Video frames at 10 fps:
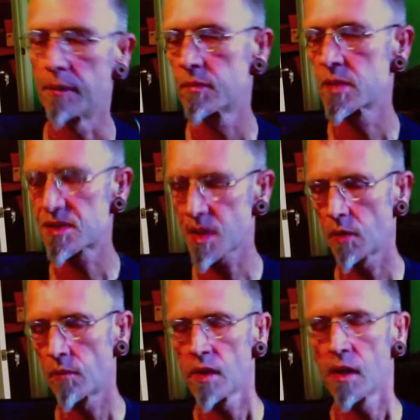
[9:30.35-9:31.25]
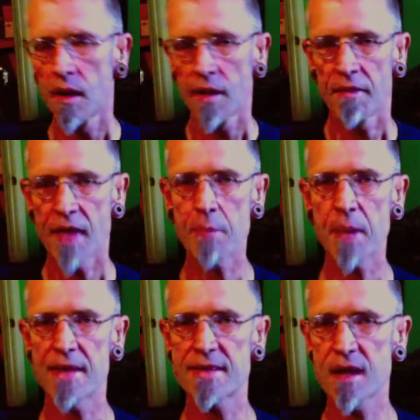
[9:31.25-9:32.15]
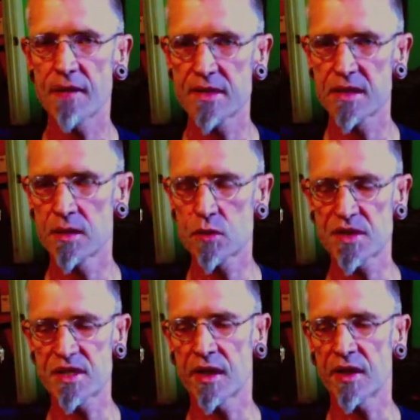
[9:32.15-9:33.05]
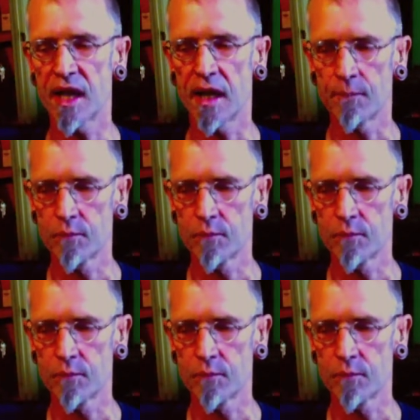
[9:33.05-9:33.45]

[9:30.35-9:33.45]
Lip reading: So that by itself is an interesting thing.